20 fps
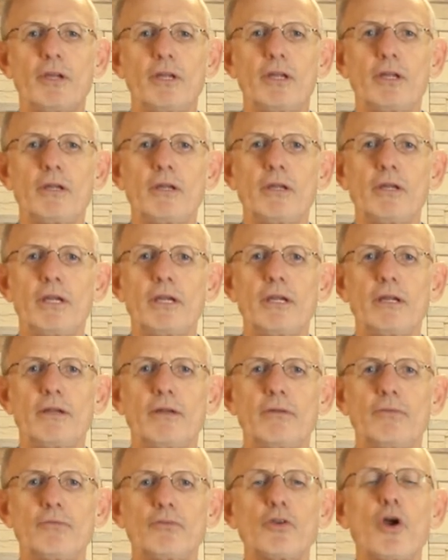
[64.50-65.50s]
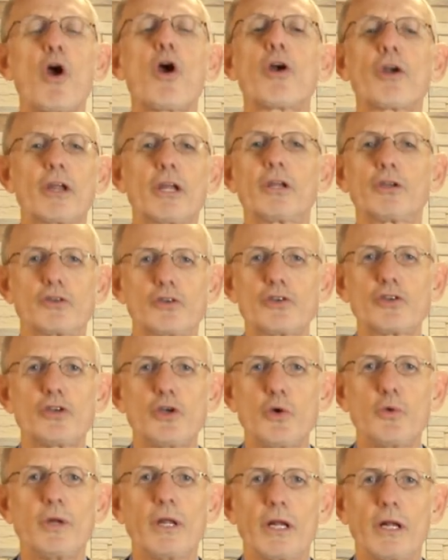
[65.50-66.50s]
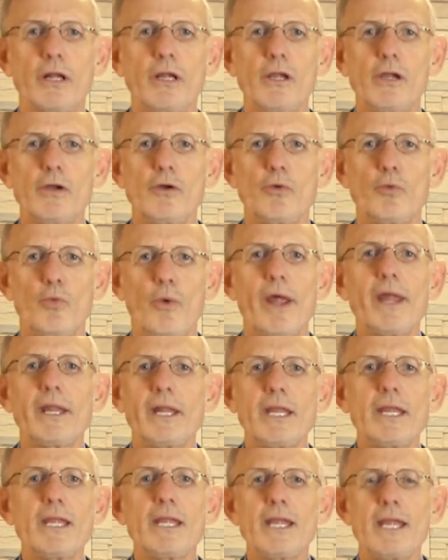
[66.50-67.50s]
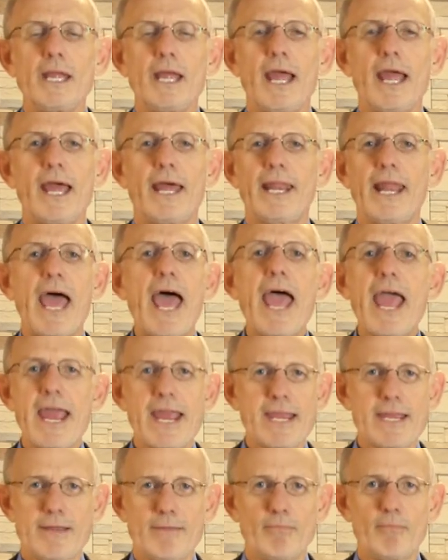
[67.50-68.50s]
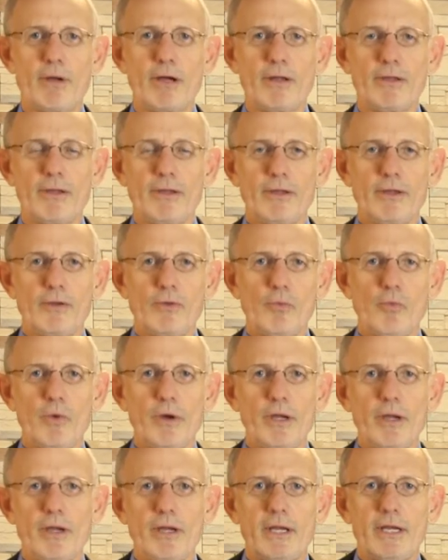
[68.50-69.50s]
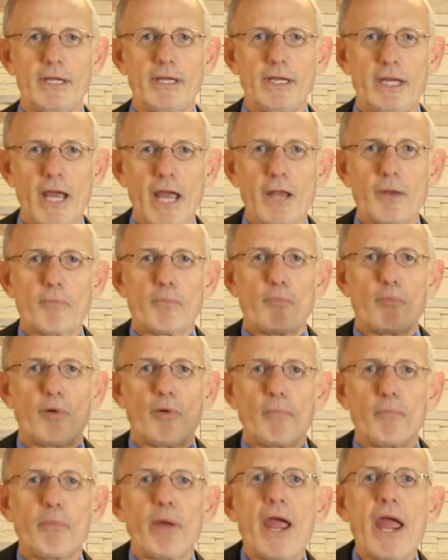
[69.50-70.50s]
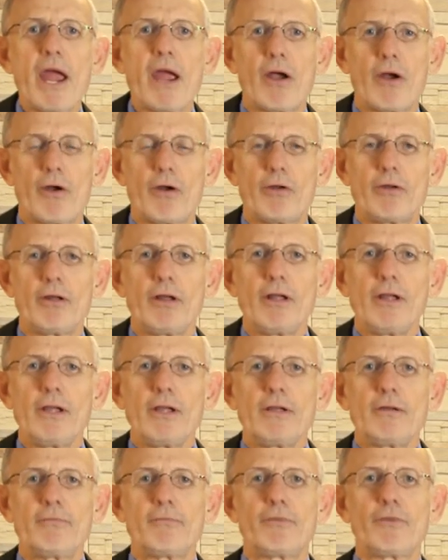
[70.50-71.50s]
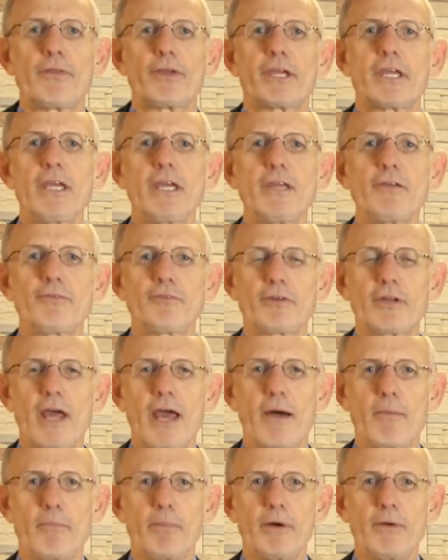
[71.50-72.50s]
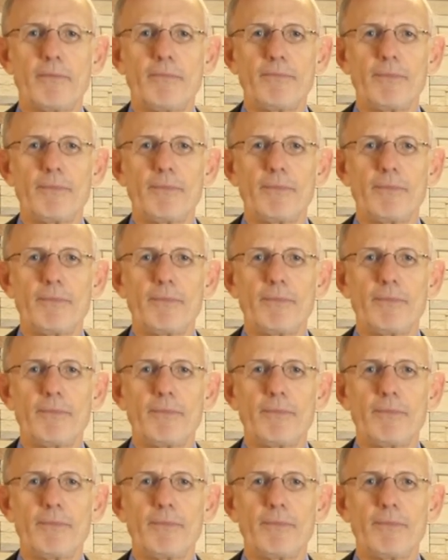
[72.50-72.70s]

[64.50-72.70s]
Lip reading: in target shooting, ready and aim. We get prepared for the key step.